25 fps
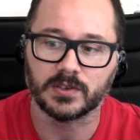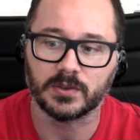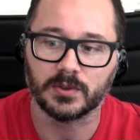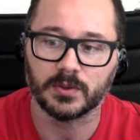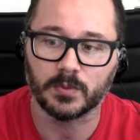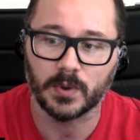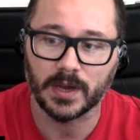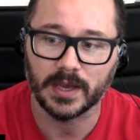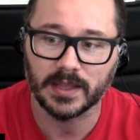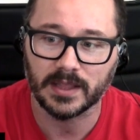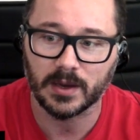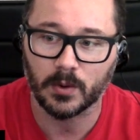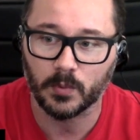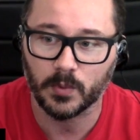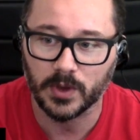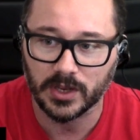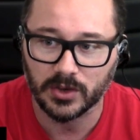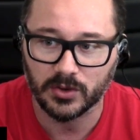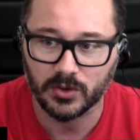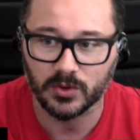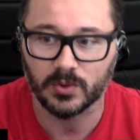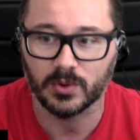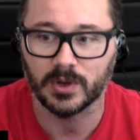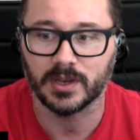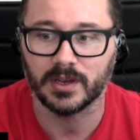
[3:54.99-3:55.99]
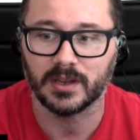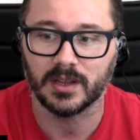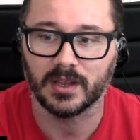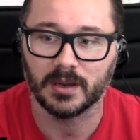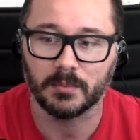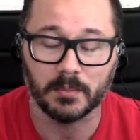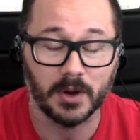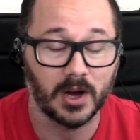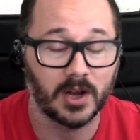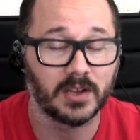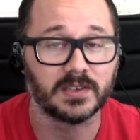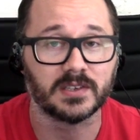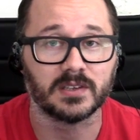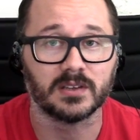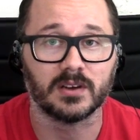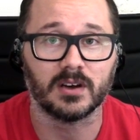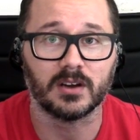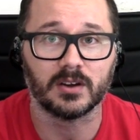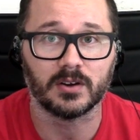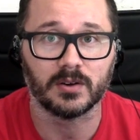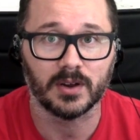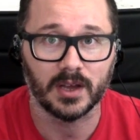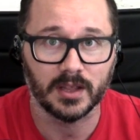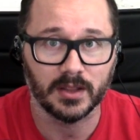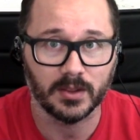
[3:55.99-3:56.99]
So the way that we do it in Monster
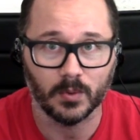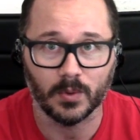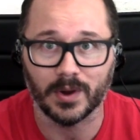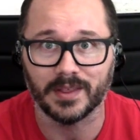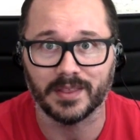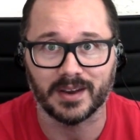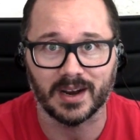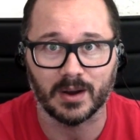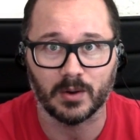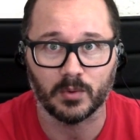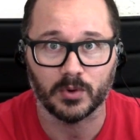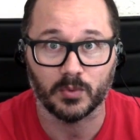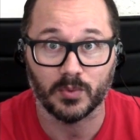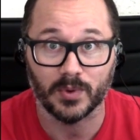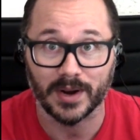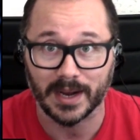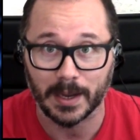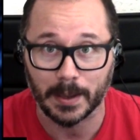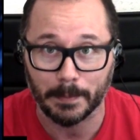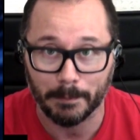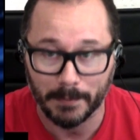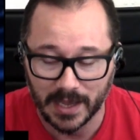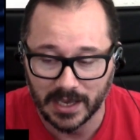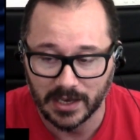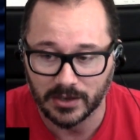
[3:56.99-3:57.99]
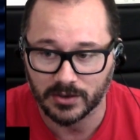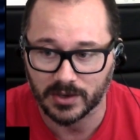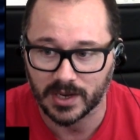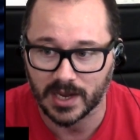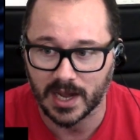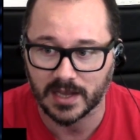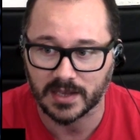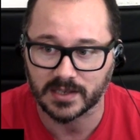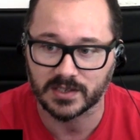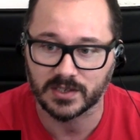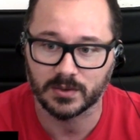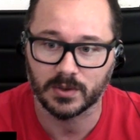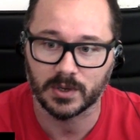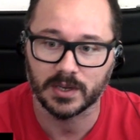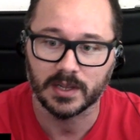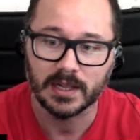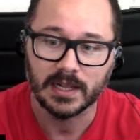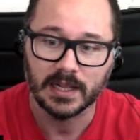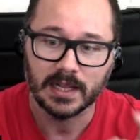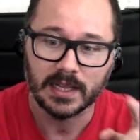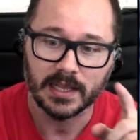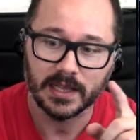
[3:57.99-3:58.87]
Hunter, and the way that I would recommend you guys do it,